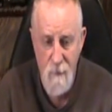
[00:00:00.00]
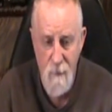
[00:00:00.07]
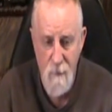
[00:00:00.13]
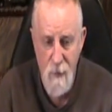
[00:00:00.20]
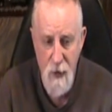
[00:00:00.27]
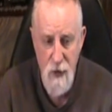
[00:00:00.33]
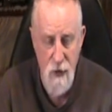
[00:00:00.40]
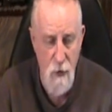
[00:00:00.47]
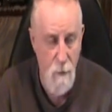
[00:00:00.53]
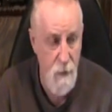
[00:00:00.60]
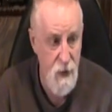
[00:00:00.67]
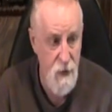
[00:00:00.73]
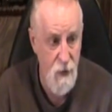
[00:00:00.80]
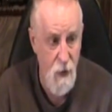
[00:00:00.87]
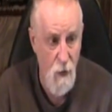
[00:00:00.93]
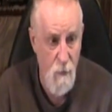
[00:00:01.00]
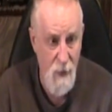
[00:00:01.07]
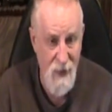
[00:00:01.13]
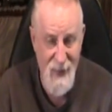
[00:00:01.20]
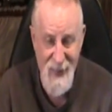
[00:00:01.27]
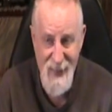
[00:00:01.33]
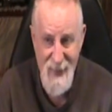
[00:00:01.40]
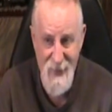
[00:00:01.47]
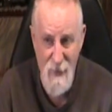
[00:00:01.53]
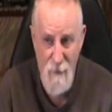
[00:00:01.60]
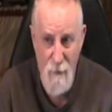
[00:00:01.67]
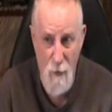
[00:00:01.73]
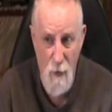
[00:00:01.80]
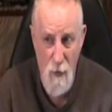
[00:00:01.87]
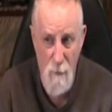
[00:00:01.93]
PSOP scope, I think, is a
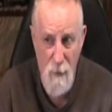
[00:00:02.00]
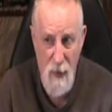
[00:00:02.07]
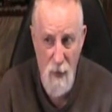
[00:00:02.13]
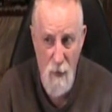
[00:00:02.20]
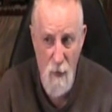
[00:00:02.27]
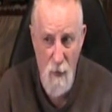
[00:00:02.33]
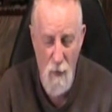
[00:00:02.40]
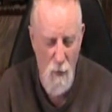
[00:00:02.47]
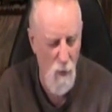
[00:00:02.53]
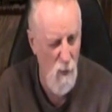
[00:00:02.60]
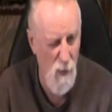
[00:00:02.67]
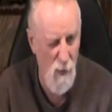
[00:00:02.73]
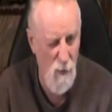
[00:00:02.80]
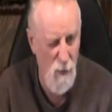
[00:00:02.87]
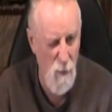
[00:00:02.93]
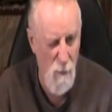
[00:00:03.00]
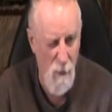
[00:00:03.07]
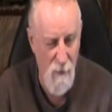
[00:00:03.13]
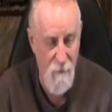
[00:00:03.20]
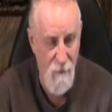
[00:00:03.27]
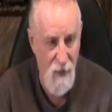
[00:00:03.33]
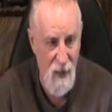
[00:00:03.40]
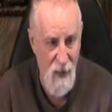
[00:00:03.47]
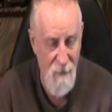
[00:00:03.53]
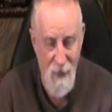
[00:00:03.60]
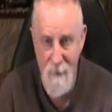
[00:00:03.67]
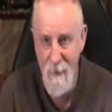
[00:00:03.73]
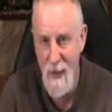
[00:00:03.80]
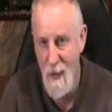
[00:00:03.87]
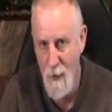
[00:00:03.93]
4 power or a 2.5.
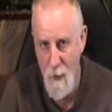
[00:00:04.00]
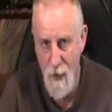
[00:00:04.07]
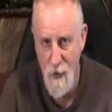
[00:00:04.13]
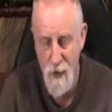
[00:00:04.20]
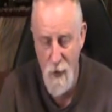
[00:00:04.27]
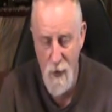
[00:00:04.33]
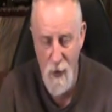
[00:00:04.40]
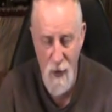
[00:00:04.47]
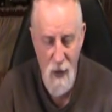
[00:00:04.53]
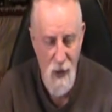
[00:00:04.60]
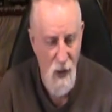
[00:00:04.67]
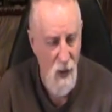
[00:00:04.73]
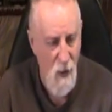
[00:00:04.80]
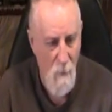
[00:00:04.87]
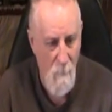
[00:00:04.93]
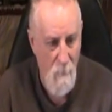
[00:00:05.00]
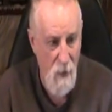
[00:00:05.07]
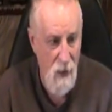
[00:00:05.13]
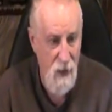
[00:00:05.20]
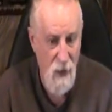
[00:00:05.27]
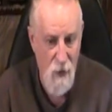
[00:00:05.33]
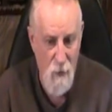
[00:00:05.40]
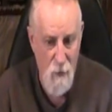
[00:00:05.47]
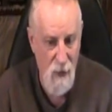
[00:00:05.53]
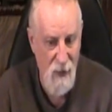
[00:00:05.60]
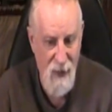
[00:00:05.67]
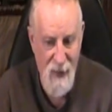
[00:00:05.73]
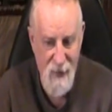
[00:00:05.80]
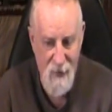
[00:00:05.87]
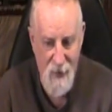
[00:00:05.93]
I'm not quite sure. But you don't really
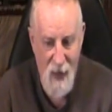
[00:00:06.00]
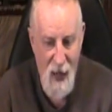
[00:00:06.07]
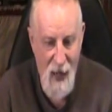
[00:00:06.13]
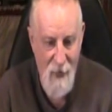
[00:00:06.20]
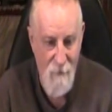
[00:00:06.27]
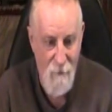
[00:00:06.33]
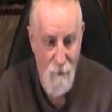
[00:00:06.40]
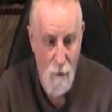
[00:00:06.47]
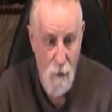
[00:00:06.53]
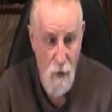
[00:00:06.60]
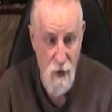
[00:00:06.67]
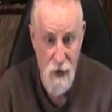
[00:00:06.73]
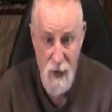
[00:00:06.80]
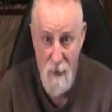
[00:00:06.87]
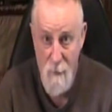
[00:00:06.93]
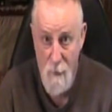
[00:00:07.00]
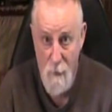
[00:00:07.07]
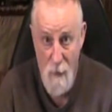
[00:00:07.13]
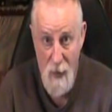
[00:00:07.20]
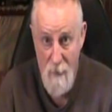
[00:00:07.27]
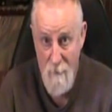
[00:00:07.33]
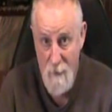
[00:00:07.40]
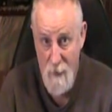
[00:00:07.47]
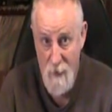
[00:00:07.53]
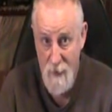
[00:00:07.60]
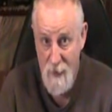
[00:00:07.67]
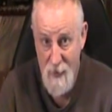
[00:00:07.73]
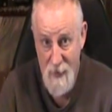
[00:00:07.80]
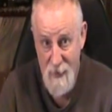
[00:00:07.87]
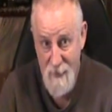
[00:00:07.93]
need a lot for a sniper rifle.
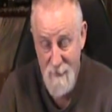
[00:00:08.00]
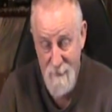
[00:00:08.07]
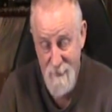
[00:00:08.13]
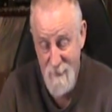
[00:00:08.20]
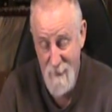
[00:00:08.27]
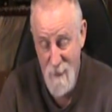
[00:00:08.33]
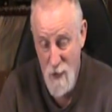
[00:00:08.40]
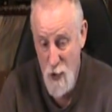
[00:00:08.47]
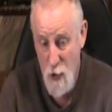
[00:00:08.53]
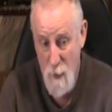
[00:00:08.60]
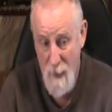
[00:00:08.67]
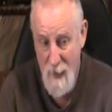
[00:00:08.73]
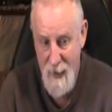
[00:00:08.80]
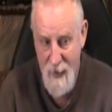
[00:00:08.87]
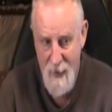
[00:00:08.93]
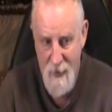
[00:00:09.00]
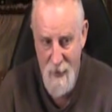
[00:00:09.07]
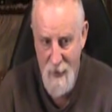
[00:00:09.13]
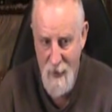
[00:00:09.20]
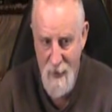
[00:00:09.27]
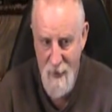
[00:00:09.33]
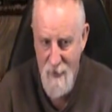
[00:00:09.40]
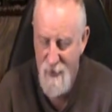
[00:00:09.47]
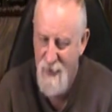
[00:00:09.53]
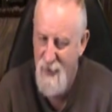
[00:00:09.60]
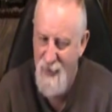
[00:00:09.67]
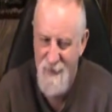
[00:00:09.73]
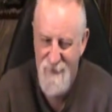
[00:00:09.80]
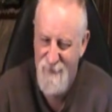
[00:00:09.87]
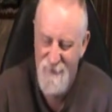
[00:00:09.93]
Zooming in and all that other
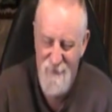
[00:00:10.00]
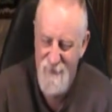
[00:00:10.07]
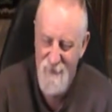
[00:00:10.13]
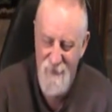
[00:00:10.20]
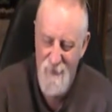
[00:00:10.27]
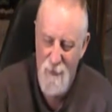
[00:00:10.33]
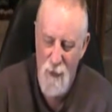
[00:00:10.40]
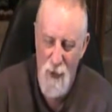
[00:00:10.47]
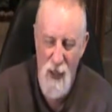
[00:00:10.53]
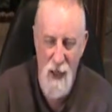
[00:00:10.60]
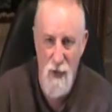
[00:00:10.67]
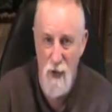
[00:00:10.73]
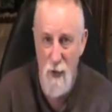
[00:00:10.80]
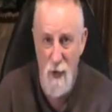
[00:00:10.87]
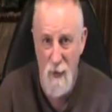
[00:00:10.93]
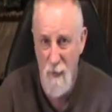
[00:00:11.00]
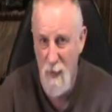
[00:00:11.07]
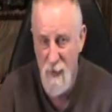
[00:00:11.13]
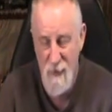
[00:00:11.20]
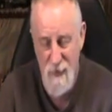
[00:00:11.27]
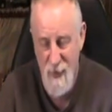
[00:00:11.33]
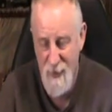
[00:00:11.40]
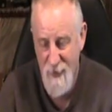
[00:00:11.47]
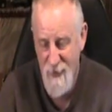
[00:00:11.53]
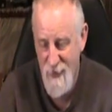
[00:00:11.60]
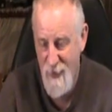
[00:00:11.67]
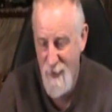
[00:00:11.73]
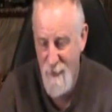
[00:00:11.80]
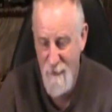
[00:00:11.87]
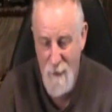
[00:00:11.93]
stuff, we're not shooting real steel.
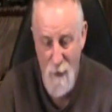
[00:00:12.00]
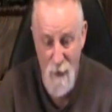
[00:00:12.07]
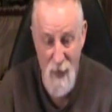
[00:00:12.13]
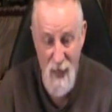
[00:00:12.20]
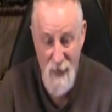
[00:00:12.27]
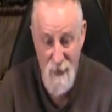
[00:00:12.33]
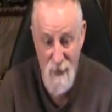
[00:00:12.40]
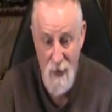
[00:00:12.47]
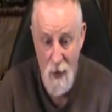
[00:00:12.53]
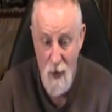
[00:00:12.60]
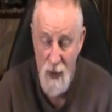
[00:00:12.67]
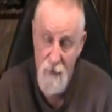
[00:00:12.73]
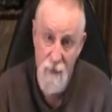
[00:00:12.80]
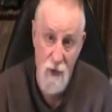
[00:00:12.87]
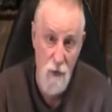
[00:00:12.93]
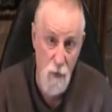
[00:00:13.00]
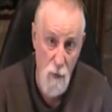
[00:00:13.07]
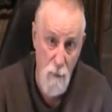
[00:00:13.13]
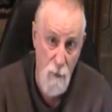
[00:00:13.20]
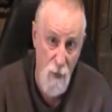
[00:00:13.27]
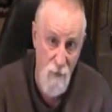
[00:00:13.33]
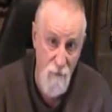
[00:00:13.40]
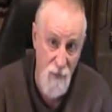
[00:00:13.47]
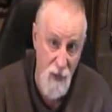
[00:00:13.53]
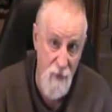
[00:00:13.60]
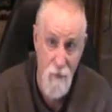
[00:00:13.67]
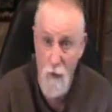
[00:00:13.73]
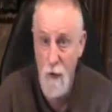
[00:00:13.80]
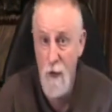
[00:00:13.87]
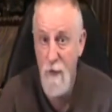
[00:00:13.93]
So 4X, even a
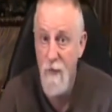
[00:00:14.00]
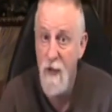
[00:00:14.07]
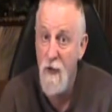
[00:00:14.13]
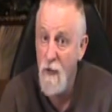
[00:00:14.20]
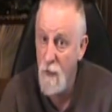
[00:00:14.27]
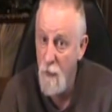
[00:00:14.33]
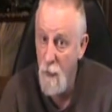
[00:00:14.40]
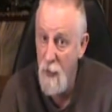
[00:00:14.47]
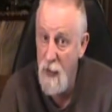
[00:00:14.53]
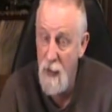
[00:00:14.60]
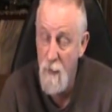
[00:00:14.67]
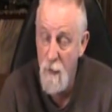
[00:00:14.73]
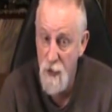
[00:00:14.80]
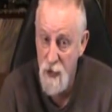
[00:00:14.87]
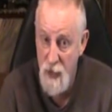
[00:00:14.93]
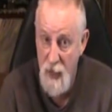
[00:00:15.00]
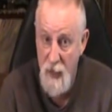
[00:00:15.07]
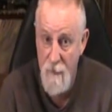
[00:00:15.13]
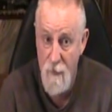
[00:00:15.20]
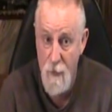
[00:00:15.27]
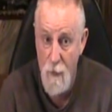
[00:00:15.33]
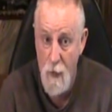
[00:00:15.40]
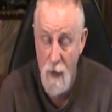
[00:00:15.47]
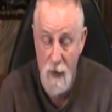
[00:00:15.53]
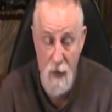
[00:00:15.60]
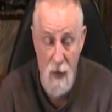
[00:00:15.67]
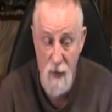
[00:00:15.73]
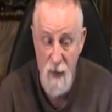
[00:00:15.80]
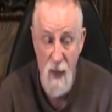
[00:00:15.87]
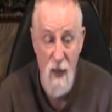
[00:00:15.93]
3.5 or even a 3, which I have on one
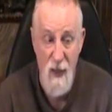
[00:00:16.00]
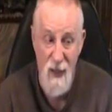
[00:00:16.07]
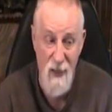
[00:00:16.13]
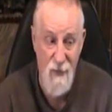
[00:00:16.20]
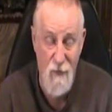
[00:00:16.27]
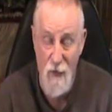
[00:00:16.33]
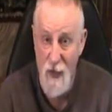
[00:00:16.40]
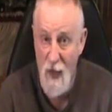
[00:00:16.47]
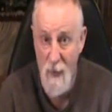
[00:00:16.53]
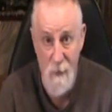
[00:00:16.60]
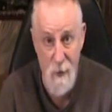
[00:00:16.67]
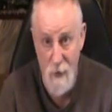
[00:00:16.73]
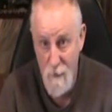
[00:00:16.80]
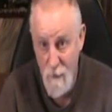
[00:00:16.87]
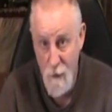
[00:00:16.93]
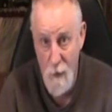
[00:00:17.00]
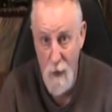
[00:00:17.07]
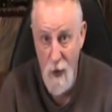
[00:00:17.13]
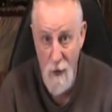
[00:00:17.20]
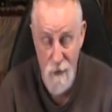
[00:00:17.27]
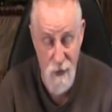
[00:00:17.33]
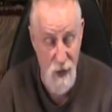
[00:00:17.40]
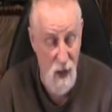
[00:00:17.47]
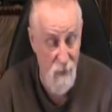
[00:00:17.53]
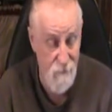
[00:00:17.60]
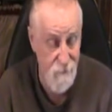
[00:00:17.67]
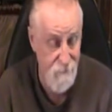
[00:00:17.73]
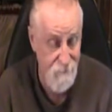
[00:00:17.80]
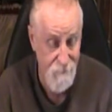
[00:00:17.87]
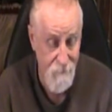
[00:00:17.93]
gun, is phenomenal for airsoft.
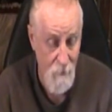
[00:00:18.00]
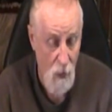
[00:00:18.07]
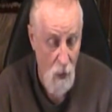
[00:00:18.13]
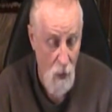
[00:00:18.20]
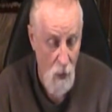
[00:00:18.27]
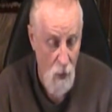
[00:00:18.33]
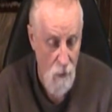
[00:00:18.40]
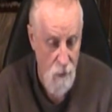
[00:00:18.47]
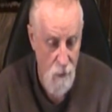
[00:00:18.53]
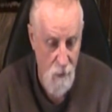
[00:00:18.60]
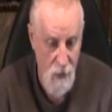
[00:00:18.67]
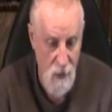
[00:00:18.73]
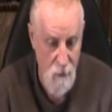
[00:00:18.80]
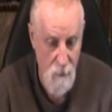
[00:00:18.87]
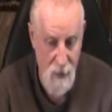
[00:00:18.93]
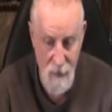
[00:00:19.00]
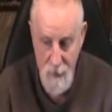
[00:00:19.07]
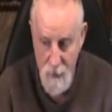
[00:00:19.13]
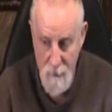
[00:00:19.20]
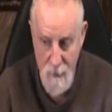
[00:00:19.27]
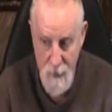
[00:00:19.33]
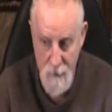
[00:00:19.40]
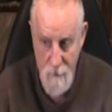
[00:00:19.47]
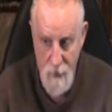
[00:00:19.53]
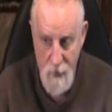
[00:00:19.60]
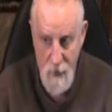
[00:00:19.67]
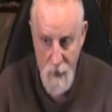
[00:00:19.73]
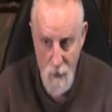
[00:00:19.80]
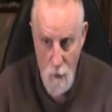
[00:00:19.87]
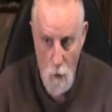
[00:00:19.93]
So that's my little bit of
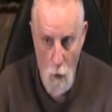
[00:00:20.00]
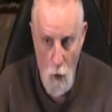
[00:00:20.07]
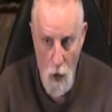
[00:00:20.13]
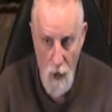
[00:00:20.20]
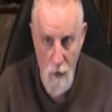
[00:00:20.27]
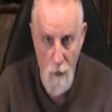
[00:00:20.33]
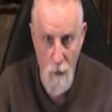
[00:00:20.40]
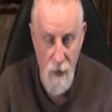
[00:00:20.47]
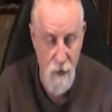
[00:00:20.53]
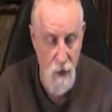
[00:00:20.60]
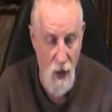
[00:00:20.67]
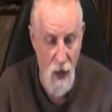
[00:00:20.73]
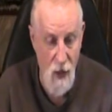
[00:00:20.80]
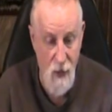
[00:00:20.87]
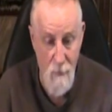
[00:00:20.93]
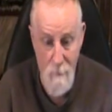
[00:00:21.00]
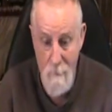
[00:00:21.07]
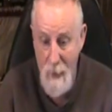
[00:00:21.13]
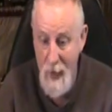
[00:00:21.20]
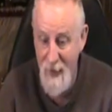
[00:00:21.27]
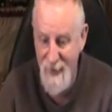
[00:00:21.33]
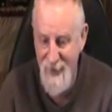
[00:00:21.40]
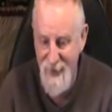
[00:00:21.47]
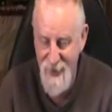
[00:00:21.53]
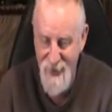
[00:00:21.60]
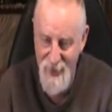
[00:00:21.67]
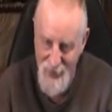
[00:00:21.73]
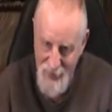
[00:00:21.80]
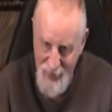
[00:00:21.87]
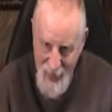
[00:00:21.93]
a wandering talk about this
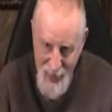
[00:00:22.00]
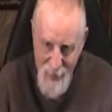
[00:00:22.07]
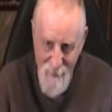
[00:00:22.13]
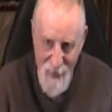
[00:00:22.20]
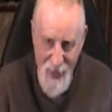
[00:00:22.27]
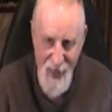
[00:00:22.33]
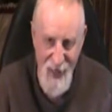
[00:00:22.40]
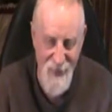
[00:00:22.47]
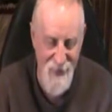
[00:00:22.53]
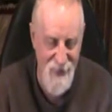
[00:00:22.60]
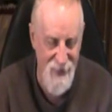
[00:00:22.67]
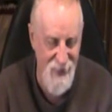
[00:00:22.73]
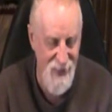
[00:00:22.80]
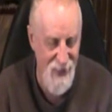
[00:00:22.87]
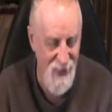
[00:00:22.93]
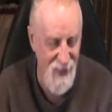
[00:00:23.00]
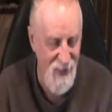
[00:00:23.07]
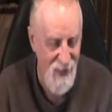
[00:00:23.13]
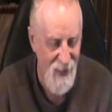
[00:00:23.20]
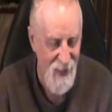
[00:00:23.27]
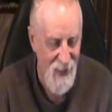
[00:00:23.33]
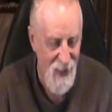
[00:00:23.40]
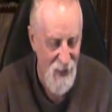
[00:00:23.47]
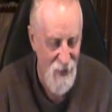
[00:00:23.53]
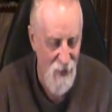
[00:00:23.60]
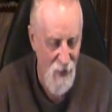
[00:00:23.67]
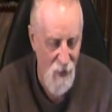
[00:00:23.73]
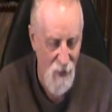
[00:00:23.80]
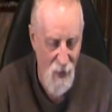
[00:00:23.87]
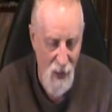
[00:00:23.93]
gun and my S&T.
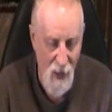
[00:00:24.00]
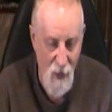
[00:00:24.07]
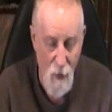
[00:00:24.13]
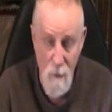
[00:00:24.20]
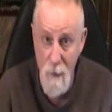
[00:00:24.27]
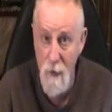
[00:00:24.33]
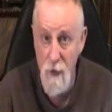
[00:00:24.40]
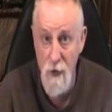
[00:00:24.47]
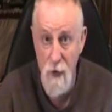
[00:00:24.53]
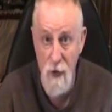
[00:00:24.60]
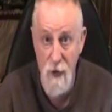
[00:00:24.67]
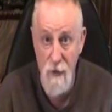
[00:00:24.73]
So I hope you enjoyed